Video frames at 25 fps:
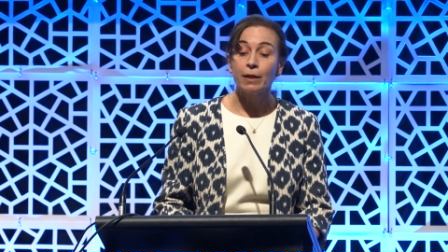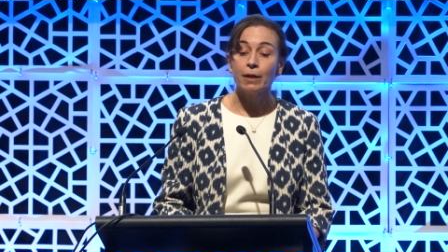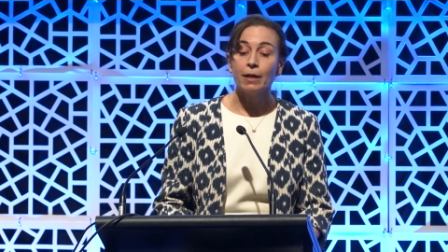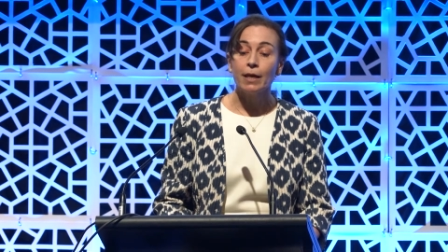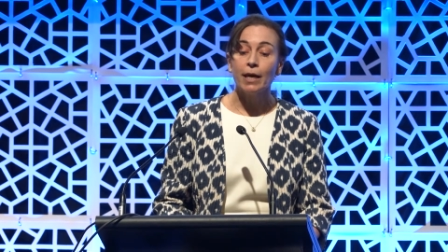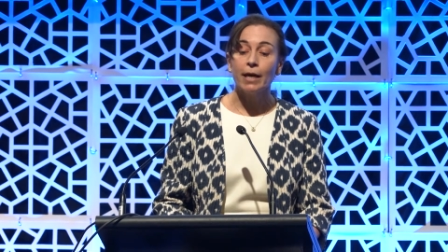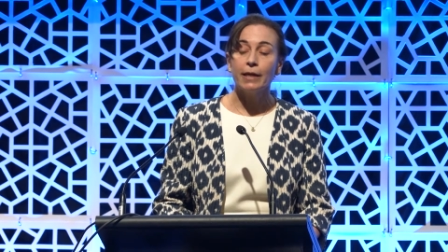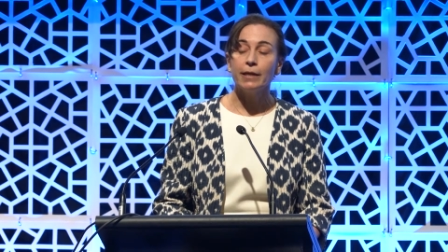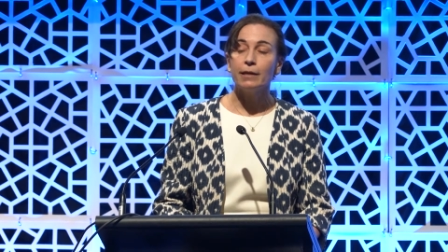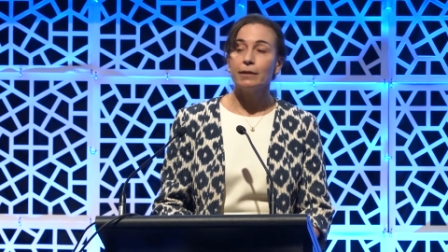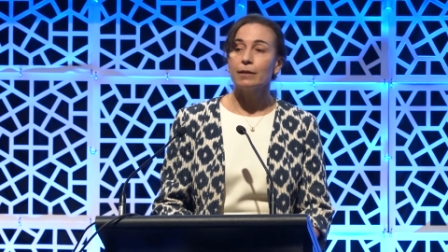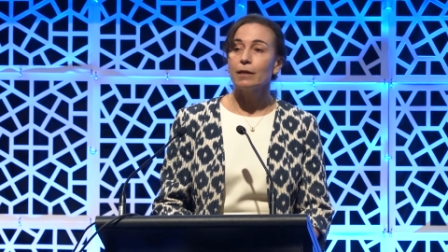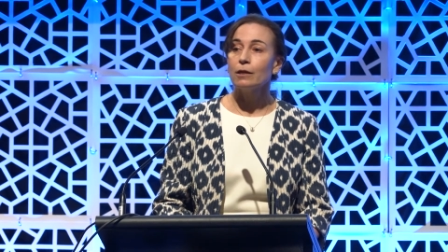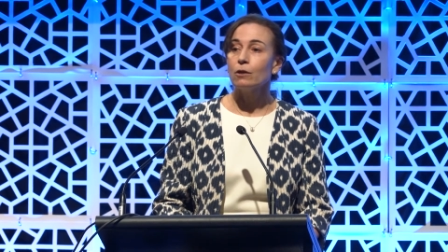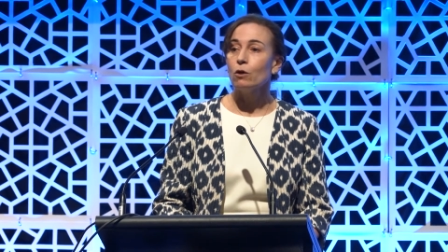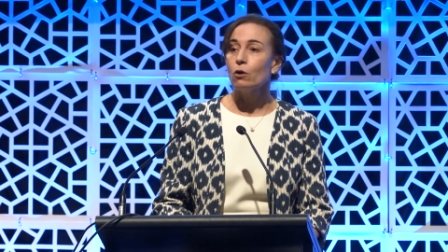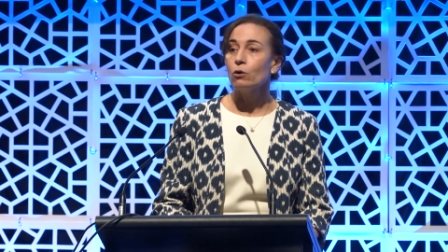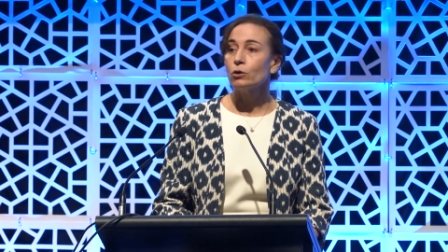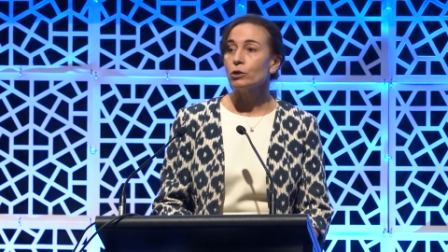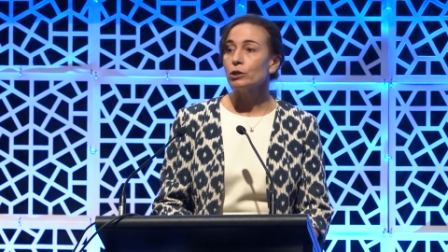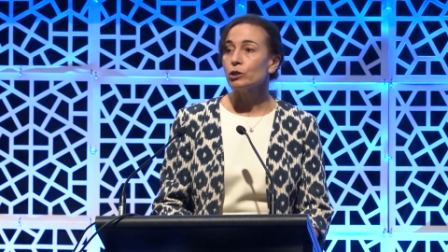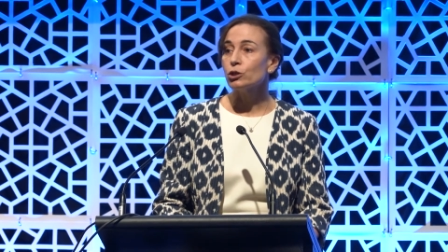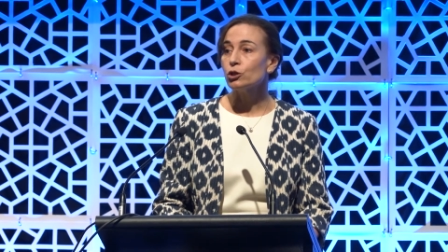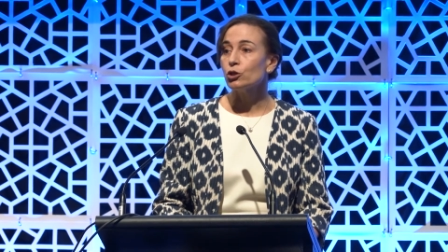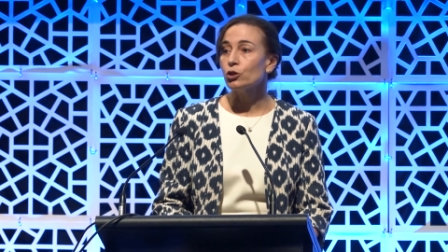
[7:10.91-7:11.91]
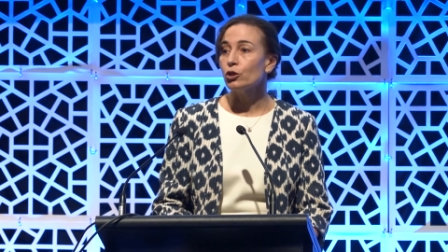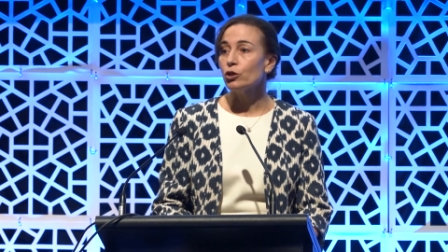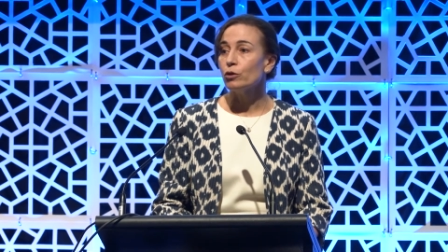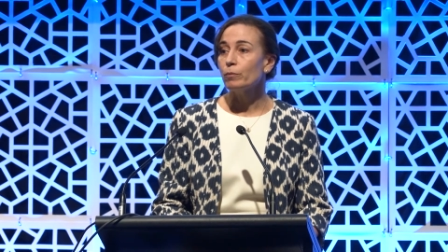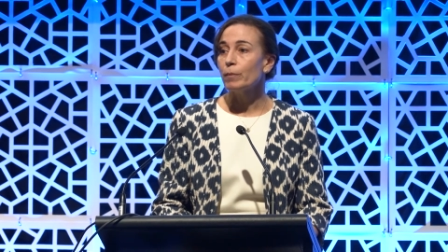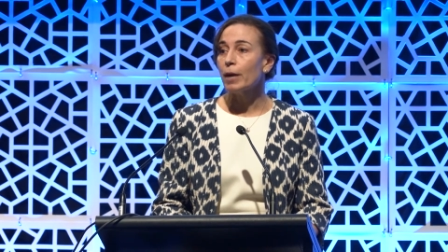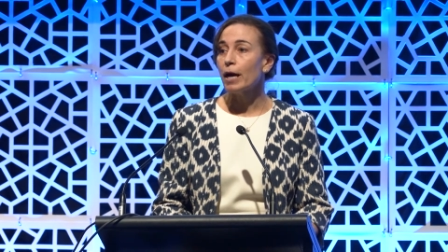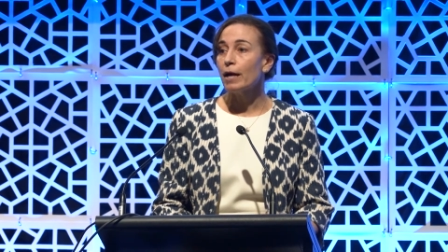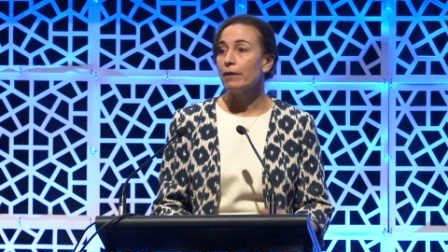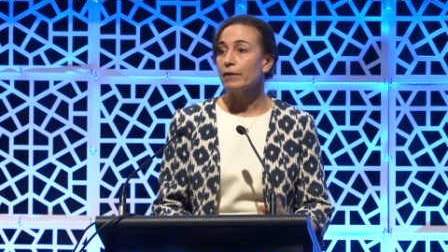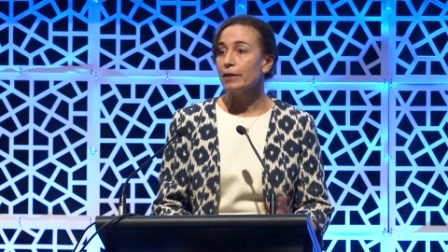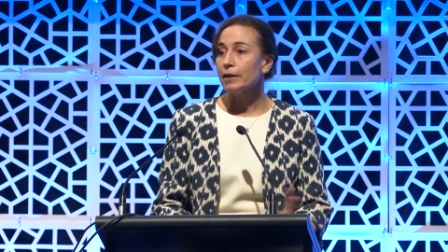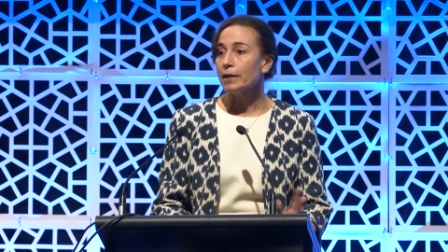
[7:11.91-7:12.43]
And in the longer term,
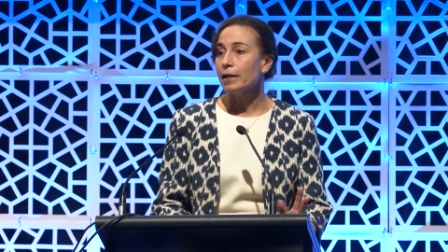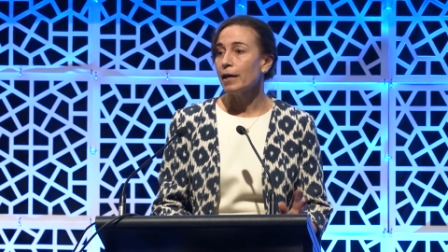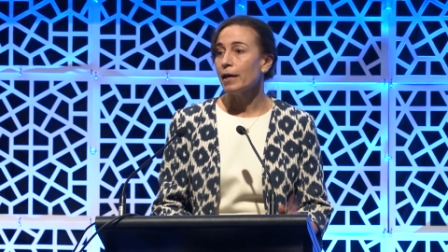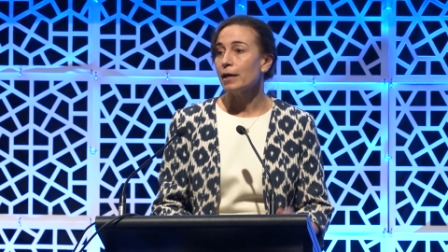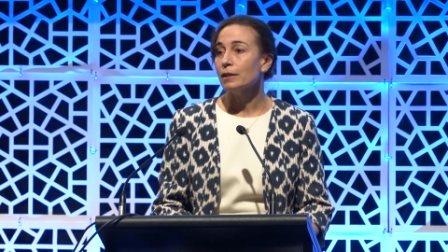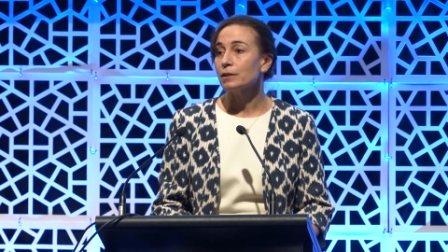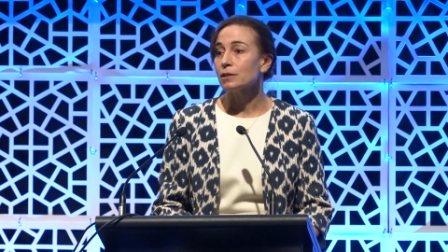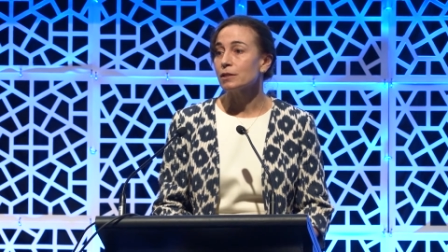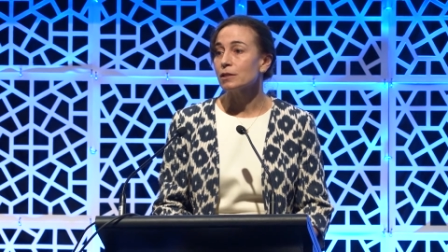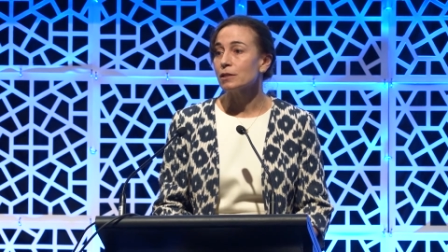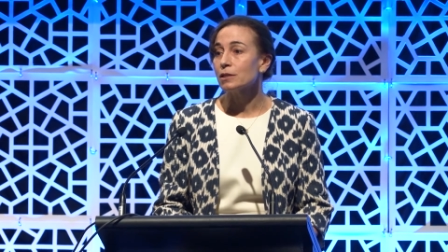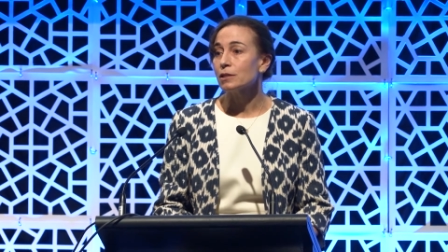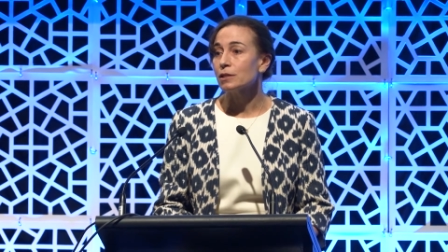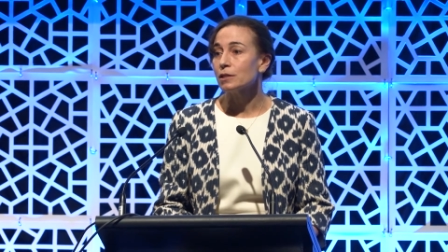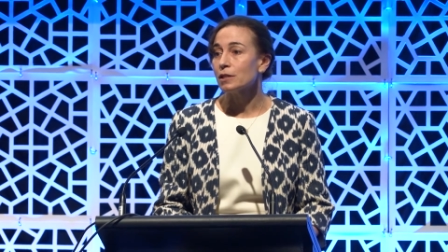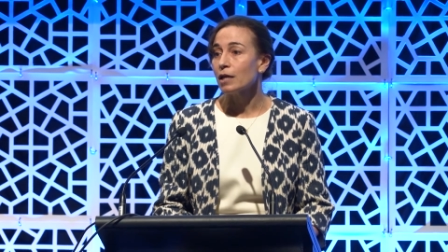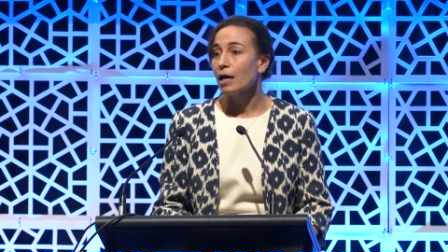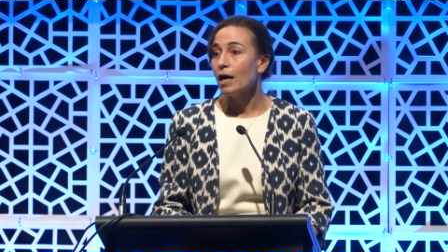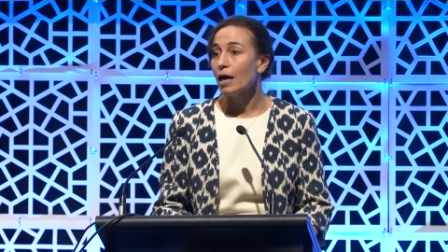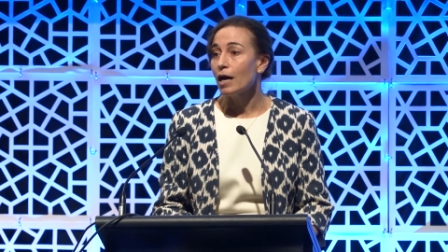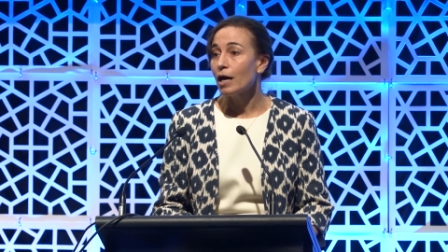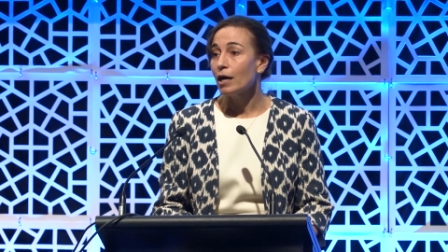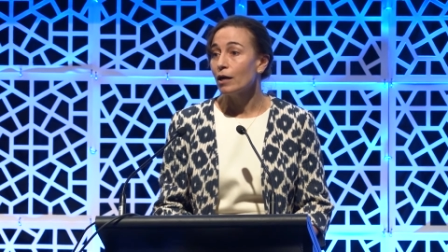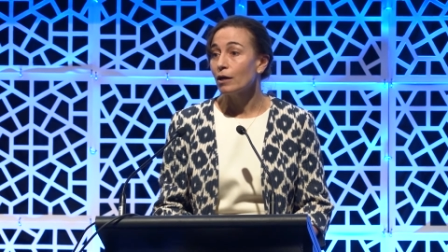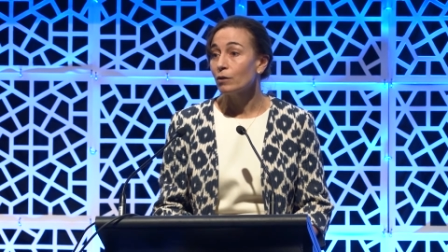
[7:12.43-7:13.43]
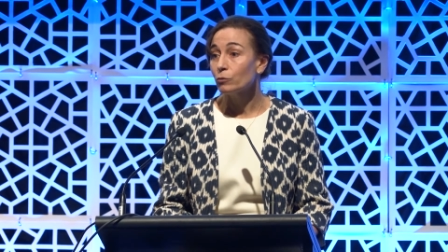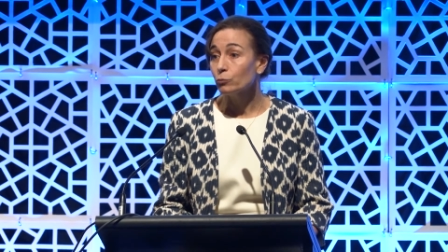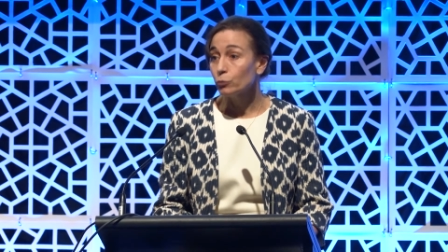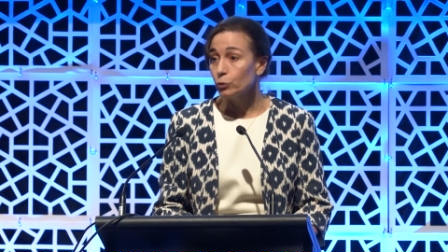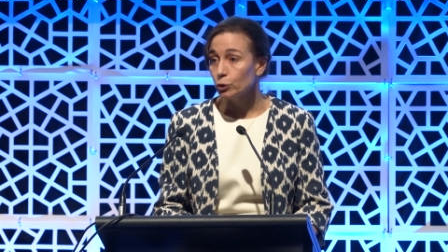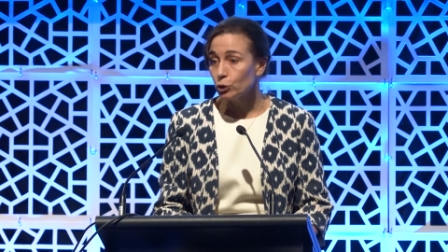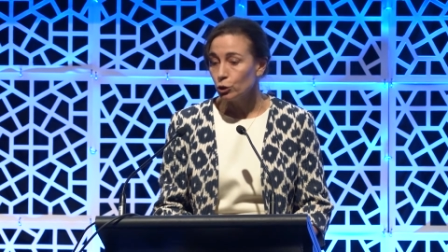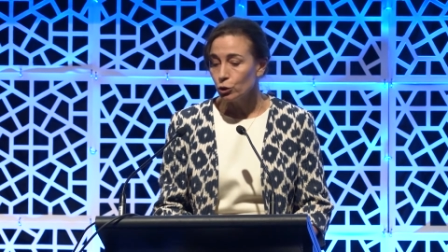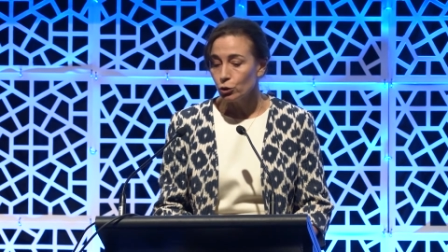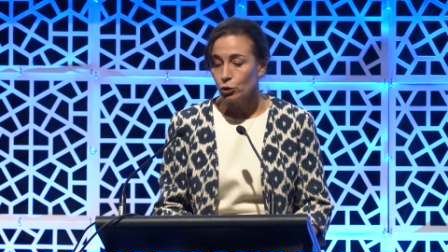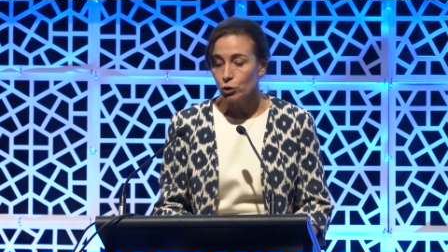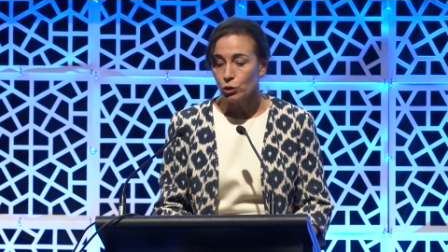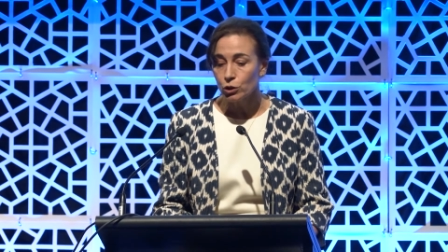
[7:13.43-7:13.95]
other cancers are
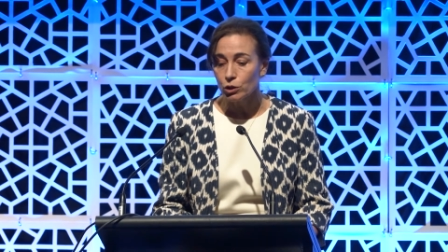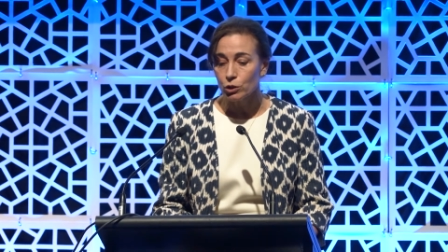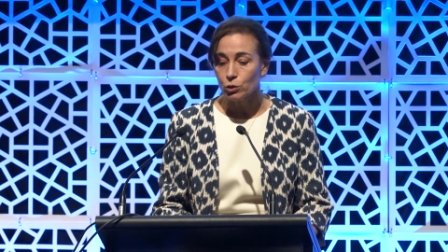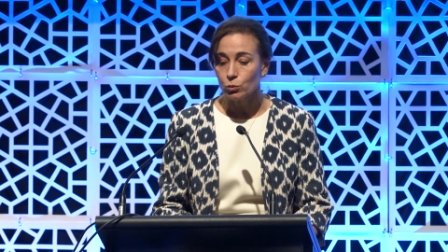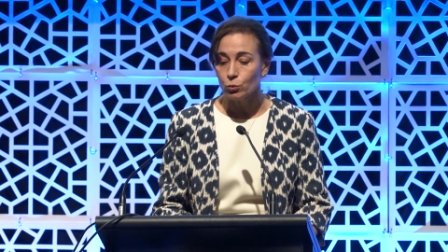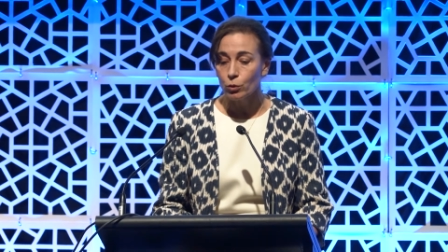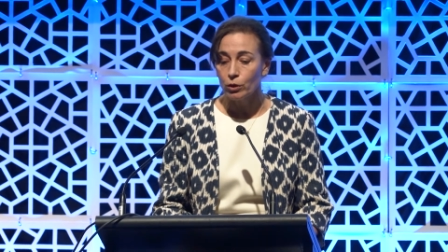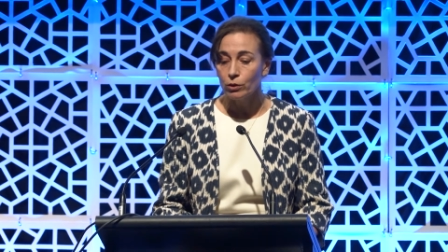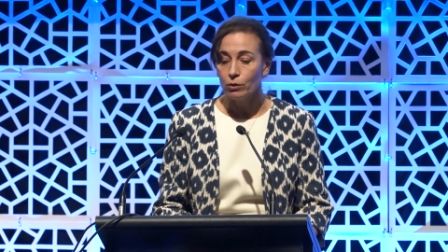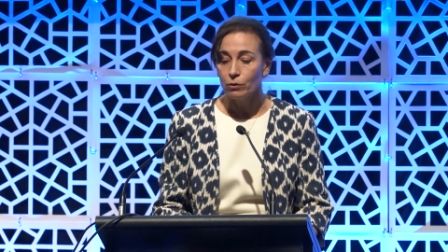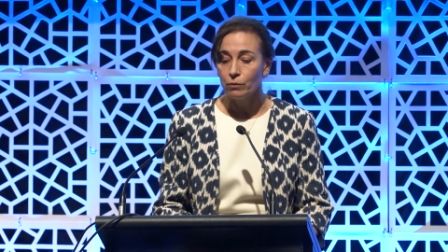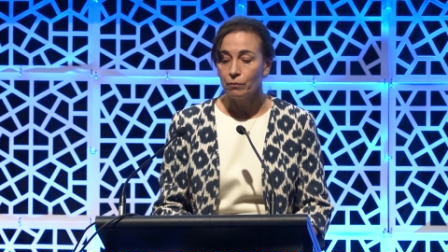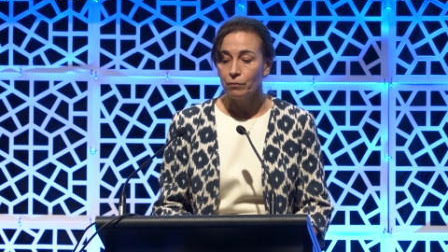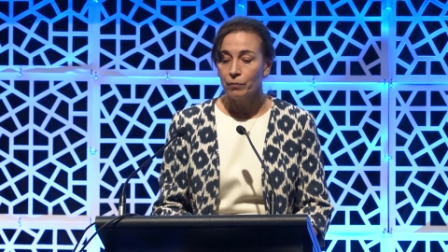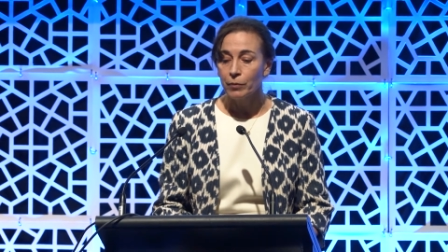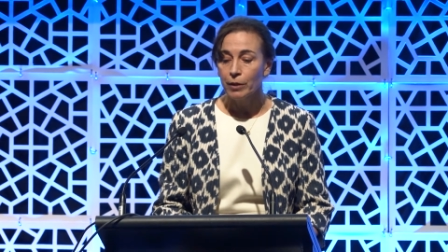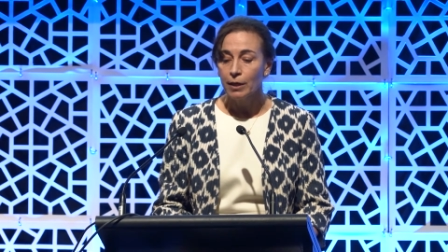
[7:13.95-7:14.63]
reduced as well.